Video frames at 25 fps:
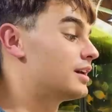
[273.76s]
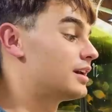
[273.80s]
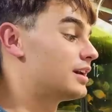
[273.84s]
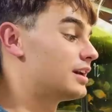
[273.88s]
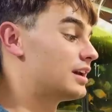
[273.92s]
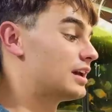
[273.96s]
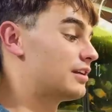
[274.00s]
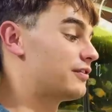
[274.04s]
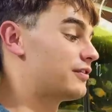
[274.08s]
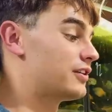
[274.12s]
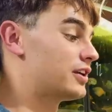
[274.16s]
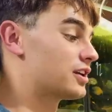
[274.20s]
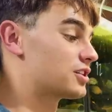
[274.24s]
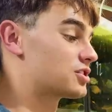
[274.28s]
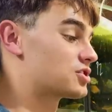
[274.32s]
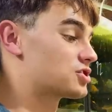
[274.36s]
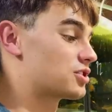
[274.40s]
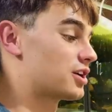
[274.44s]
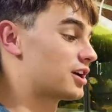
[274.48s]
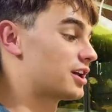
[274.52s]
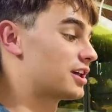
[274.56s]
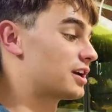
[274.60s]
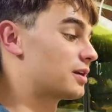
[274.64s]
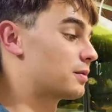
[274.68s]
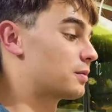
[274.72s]
if in
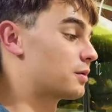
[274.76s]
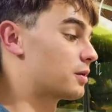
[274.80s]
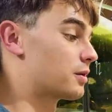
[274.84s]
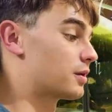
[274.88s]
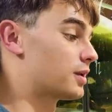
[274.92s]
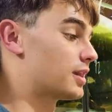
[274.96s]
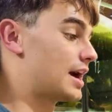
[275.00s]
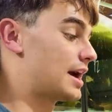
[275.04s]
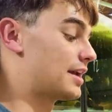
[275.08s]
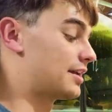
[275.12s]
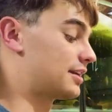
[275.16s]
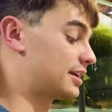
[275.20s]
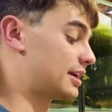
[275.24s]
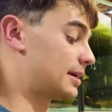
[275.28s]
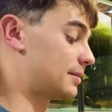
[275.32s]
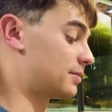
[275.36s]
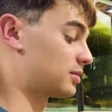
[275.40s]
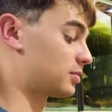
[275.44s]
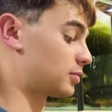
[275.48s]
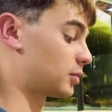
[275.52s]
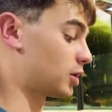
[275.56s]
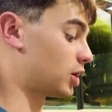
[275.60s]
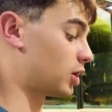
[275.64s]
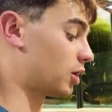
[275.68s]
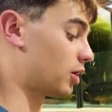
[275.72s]
Australia we were allowed to keep
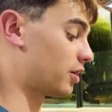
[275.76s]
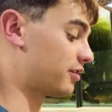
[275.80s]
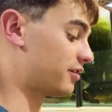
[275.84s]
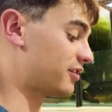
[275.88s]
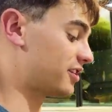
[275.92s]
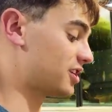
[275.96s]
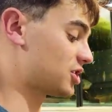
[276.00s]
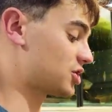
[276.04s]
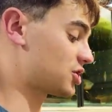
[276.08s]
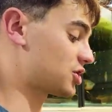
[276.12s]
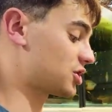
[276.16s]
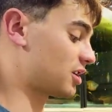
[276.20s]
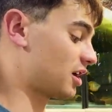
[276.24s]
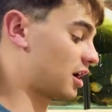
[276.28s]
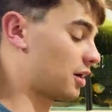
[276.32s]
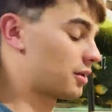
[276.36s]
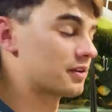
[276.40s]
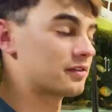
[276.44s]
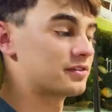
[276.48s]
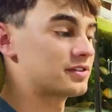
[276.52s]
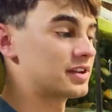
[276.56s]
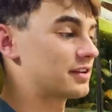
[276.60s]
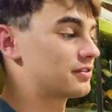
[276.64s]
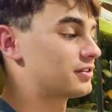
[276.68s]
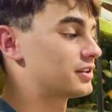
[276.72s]
some glowfish, I would
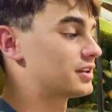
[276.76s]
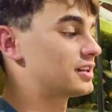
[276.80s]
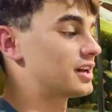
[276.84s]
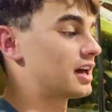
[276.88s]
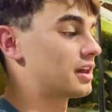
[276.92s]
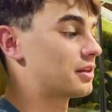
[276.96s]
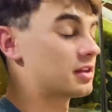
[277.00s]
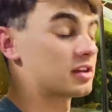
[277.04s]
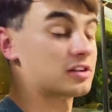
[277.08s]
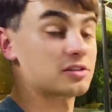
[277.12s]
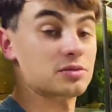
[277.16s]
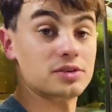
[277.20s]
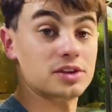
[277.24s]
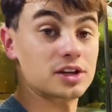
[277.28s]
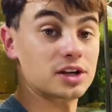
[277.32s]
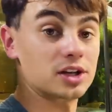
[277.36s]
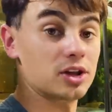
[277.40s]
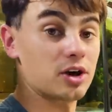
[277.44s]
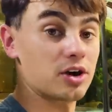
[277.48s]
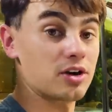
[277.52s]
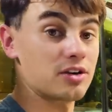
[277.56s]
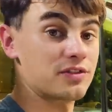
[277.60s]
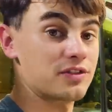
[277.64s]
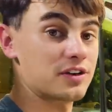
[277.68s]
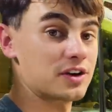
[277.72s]
have definitely done this with the
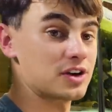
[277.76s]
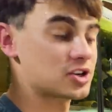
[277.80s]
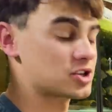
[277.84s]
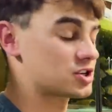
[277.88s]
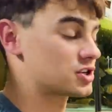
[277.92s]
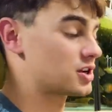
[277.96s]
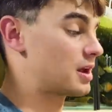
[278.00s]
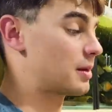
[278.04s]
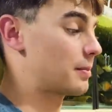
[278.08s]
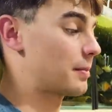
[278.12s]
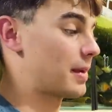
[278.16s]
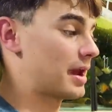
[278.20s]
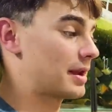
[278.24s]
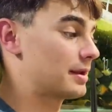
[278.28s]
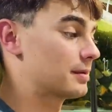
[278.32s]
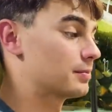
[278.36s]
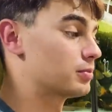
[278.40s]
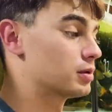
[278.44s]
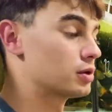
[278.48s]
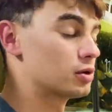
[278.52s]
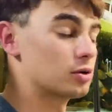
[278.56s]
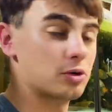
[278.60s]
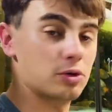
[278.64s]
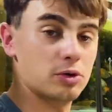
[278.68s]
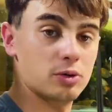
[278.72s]
glowfish and made
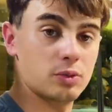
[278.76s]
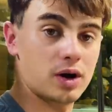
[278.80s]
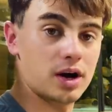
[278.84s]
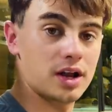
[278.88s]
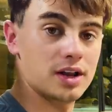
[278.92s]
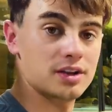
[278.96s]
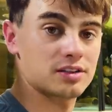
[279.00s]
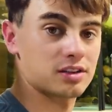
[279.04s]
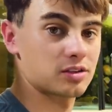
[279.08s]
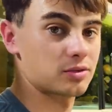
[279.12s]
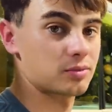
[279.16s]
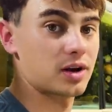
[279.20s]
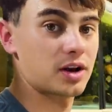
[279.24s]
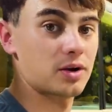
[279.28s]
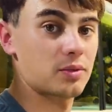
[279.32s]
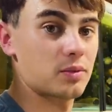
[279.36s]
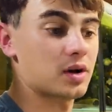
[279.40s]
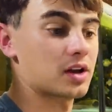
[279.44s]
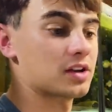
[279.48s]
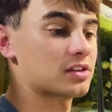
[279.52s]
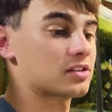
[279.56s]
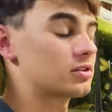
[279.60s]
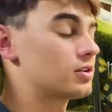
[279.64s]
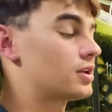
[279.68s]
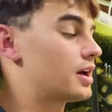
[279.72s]
blue ones and red
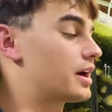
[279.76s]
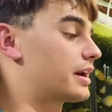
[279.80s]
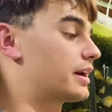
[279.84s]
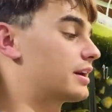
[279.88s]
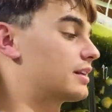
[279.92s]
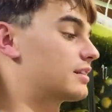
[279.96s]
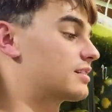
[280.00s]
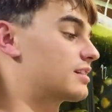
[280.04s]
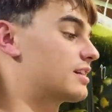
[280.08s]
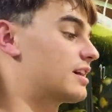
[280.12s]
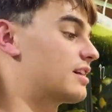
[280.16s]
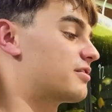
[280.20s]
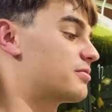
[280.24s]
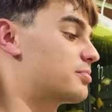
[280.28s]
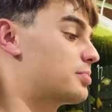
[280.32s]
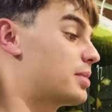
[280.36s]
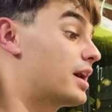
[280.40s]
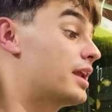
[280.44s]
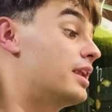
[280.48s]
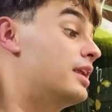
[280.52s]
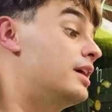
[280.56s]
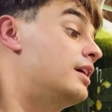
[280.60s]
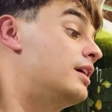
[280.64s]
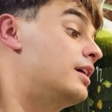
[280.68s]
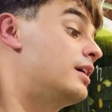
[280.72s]
ones and all that kind of stuff.
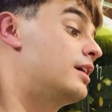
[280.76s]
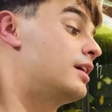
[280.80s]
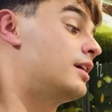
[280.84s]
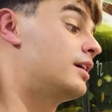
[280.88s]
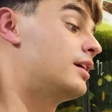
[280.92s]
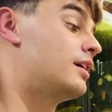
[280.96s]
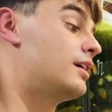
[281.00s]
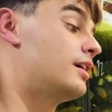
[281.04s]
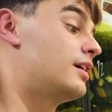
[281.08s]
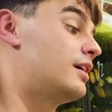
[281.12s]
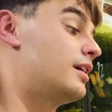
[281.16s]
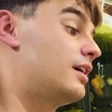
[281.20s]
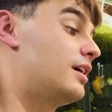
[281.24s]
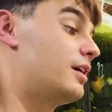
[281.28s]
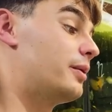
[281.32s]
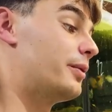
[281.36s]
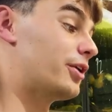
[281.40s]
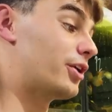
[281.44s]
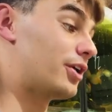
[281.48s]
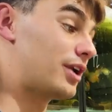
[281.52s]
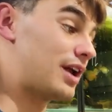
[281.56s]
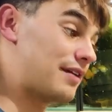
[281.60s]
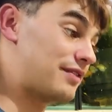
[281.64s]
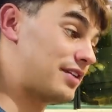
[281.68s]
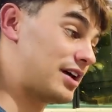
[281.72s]
But we
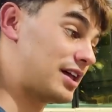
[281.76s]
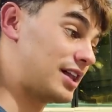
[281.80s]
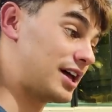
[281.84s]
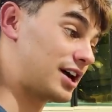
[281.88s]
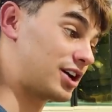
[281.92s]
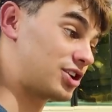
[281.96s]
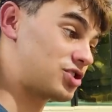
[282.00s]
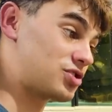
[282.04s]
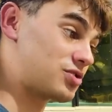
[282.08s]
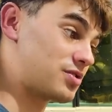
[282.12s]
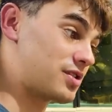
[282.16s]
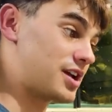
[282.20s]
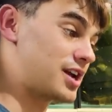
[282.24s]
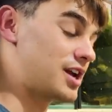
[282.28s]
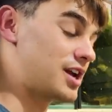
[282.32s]
don't have that luxury.